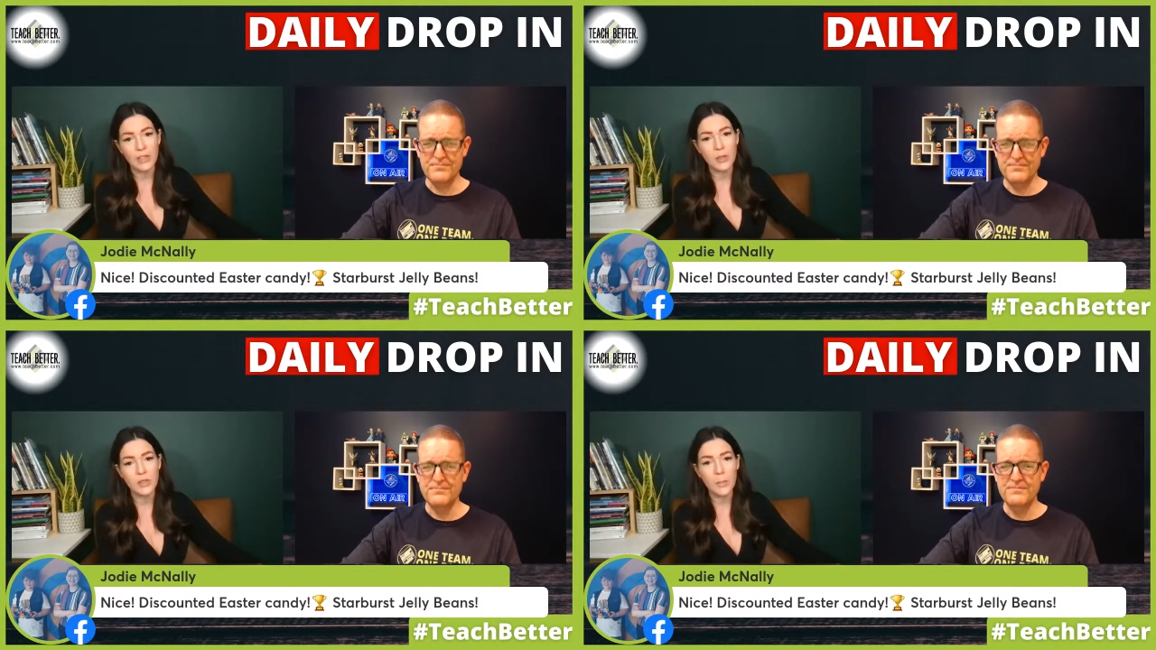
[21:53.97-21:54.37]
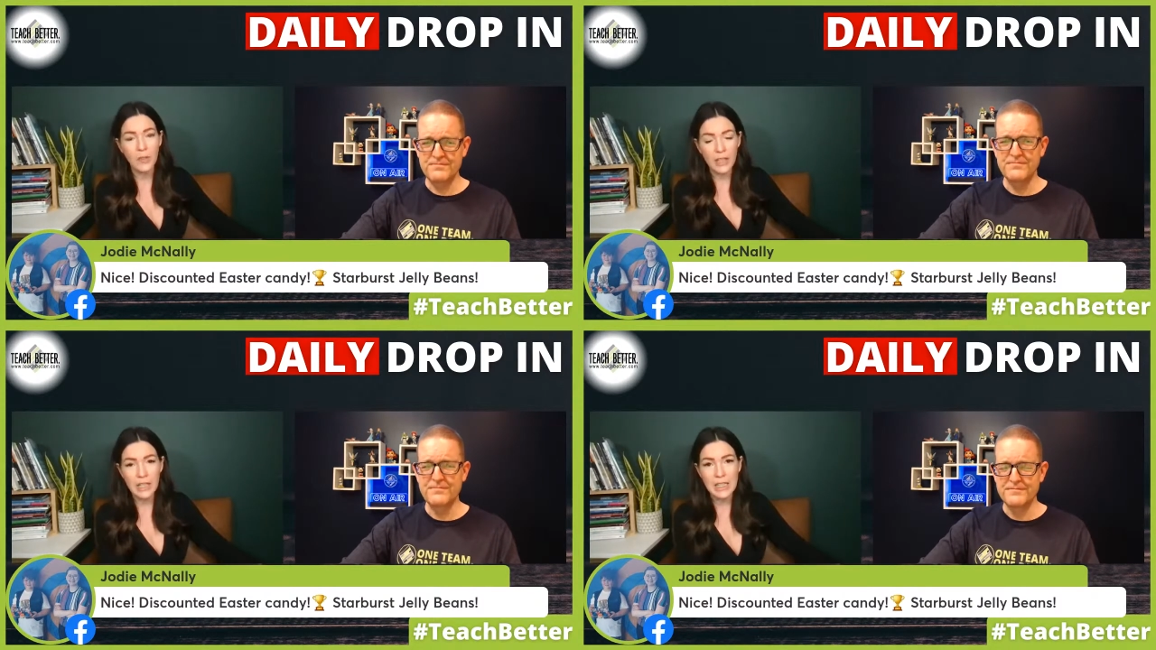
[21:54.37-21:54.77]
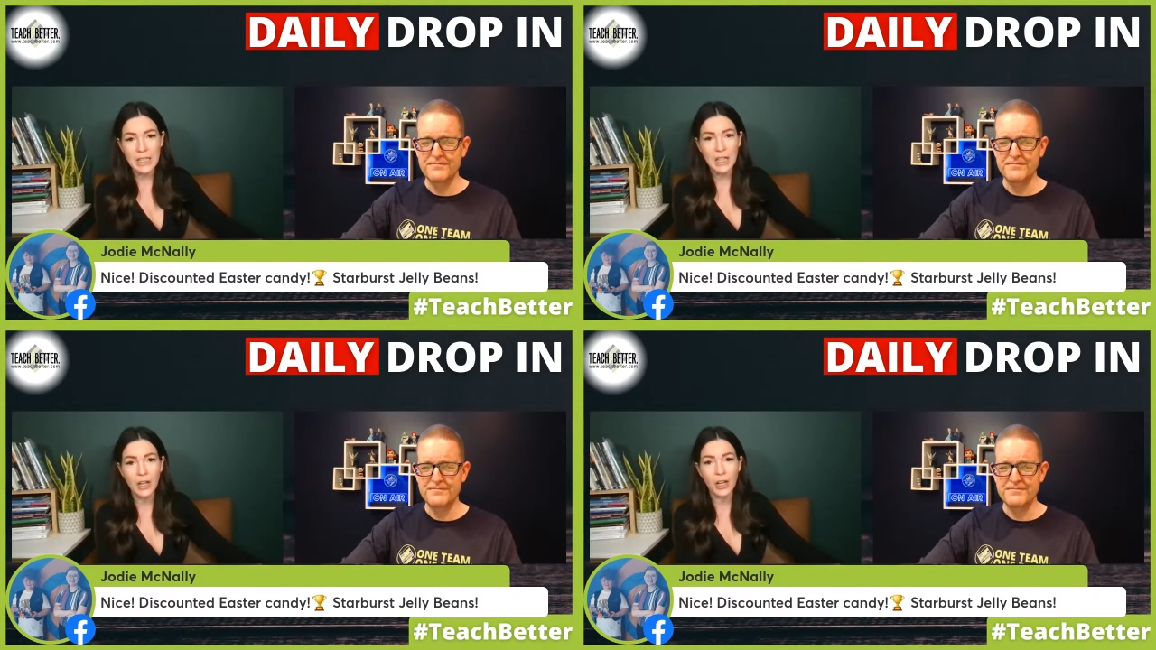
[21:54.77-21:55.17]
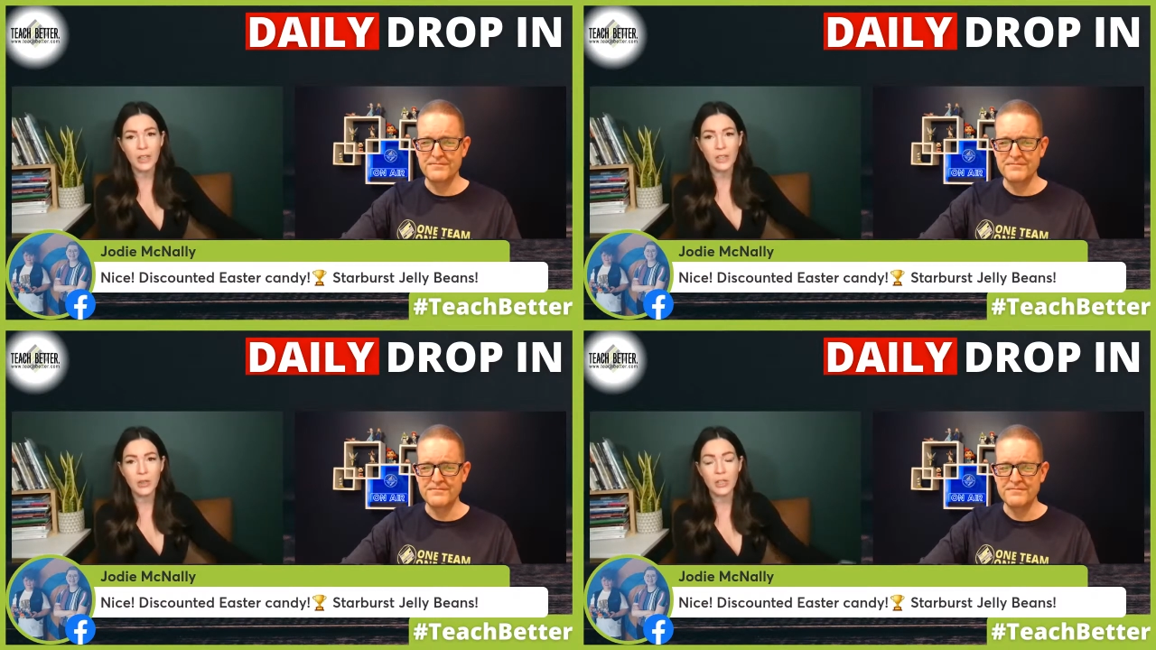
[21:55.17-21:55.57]
Speaker 1: So, something mm-hmm. to consider
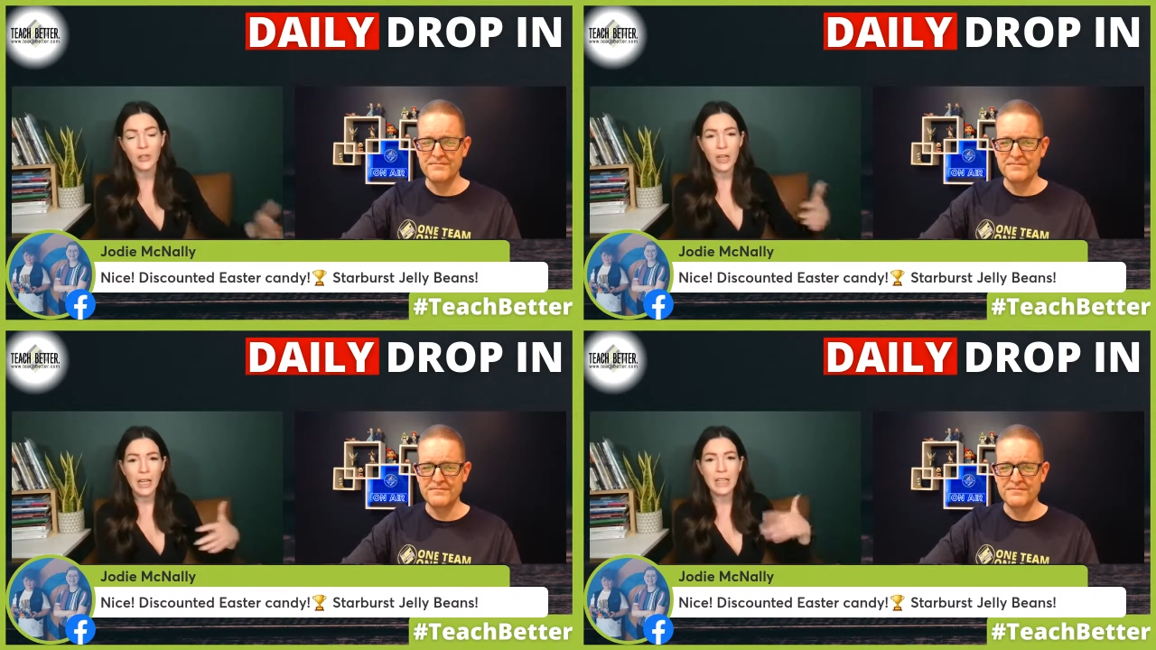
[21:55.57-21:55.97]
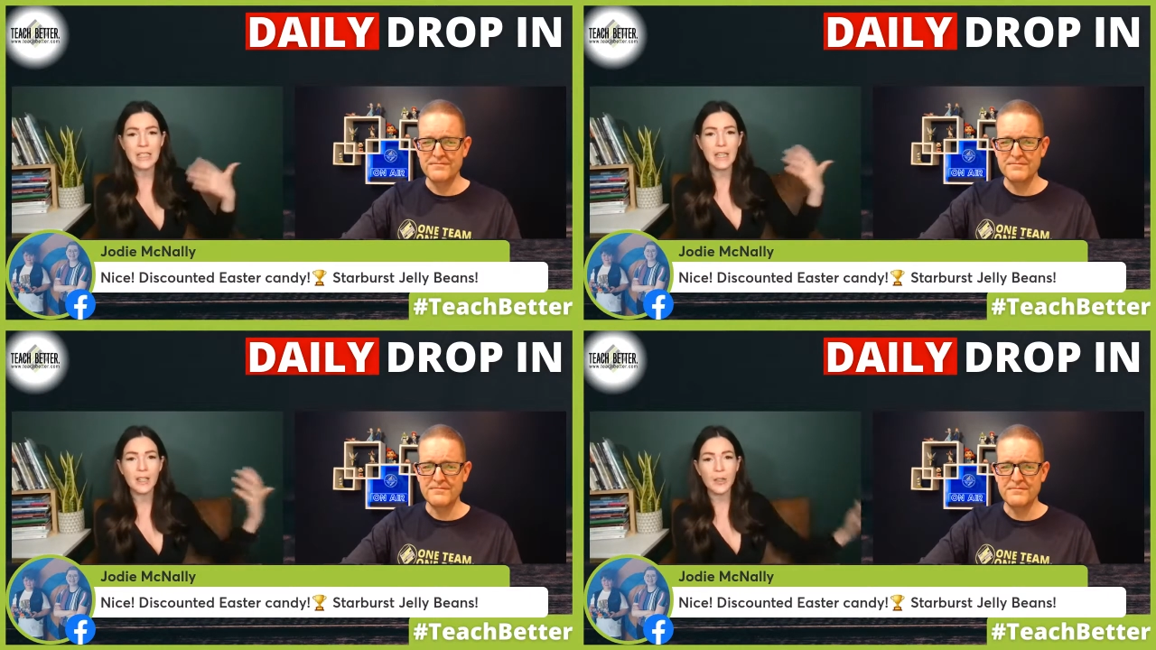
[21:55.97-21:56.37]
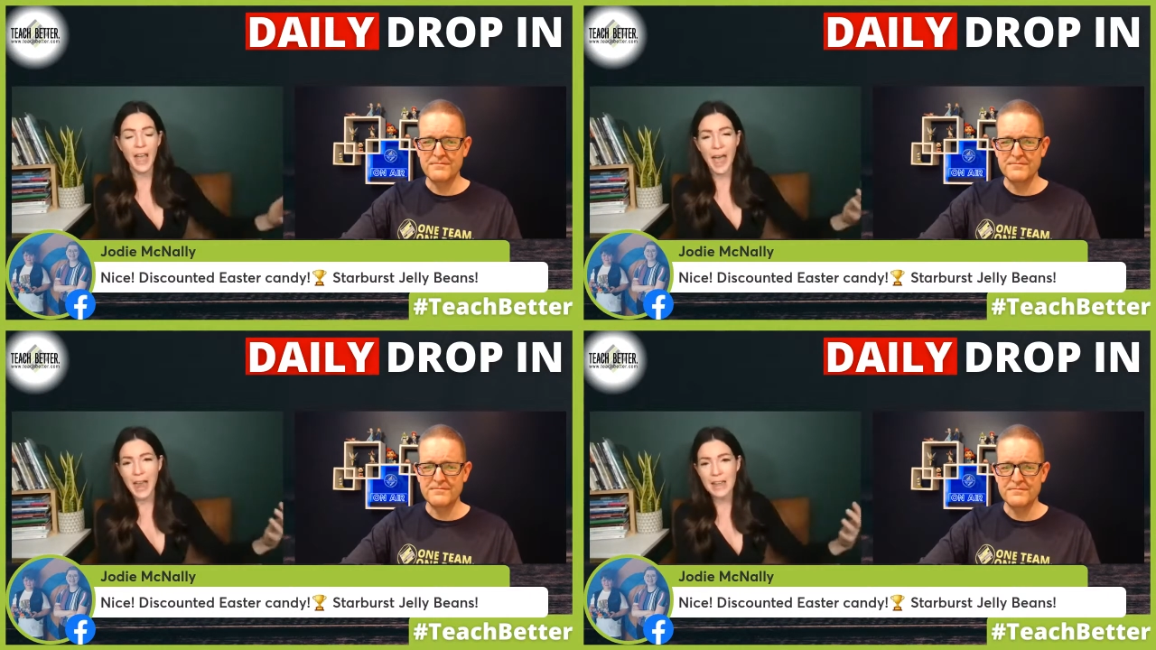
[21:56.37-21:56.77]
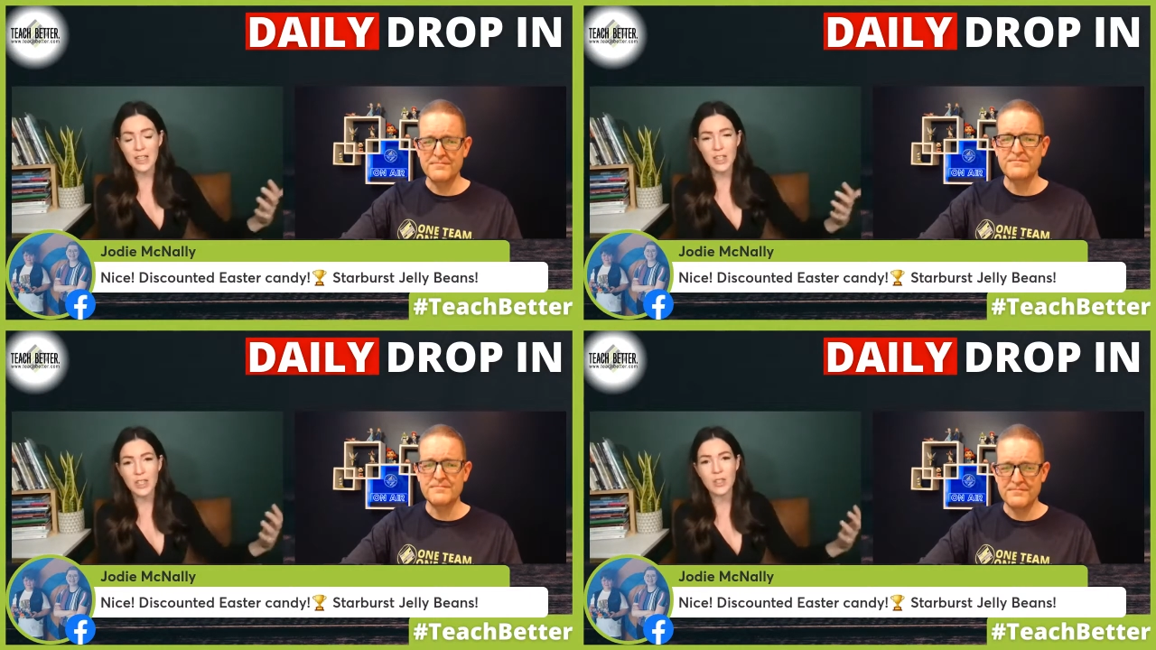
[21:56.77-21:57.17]
as you continue to head
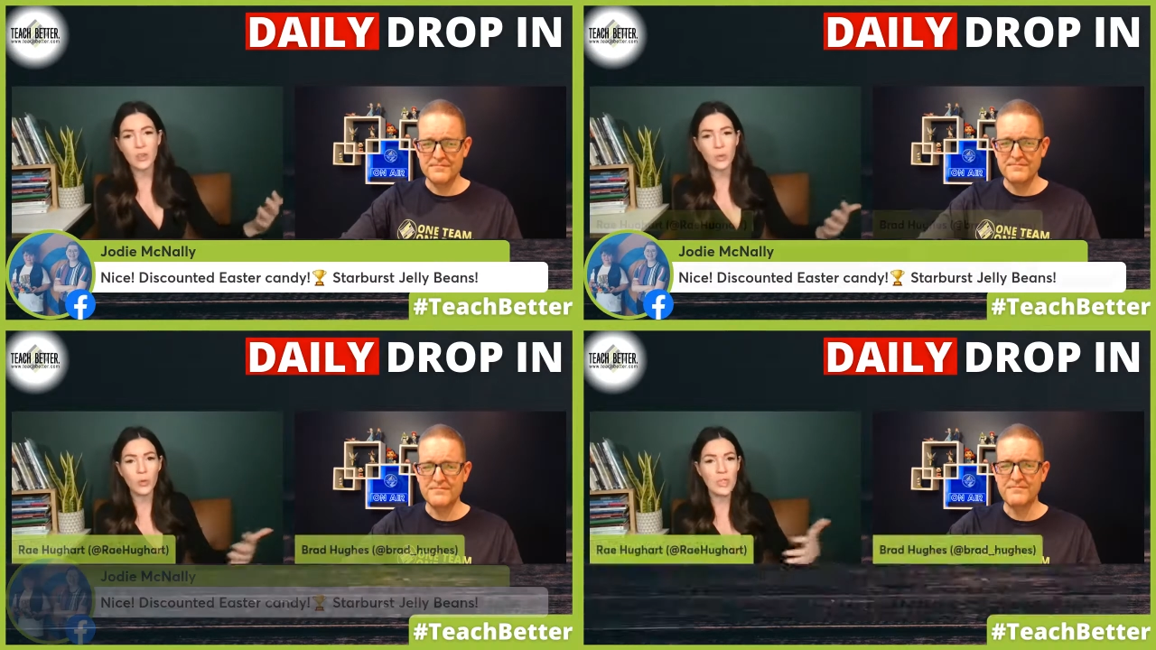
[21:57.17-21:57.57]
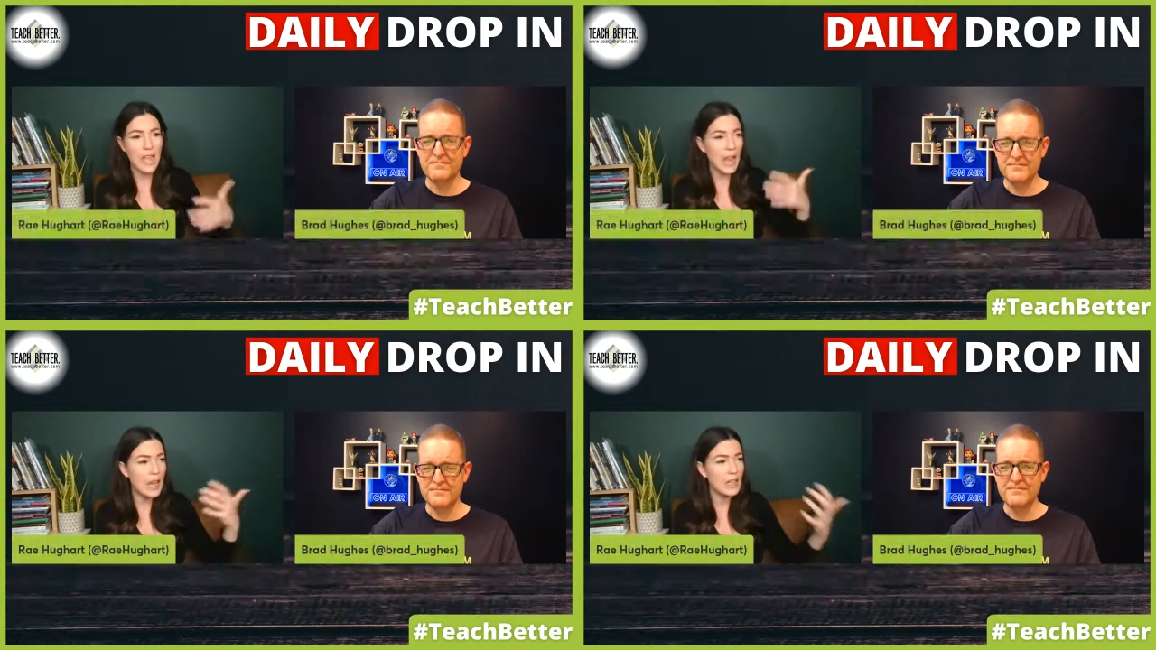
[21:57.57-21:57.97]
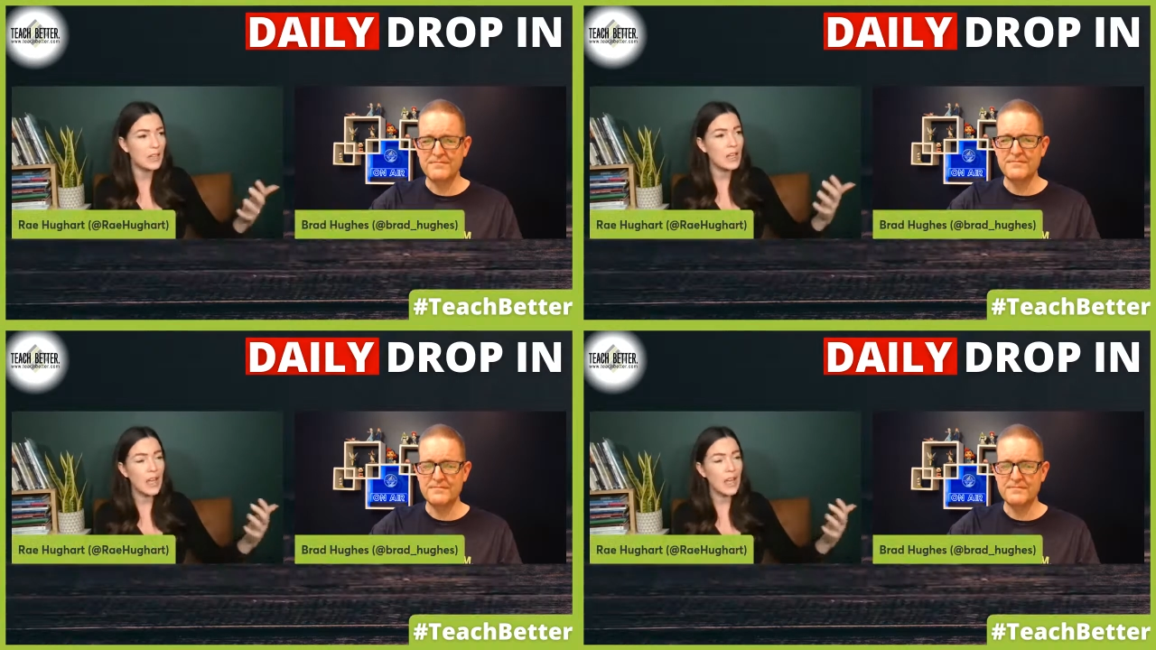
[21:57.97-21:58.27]
into the school day and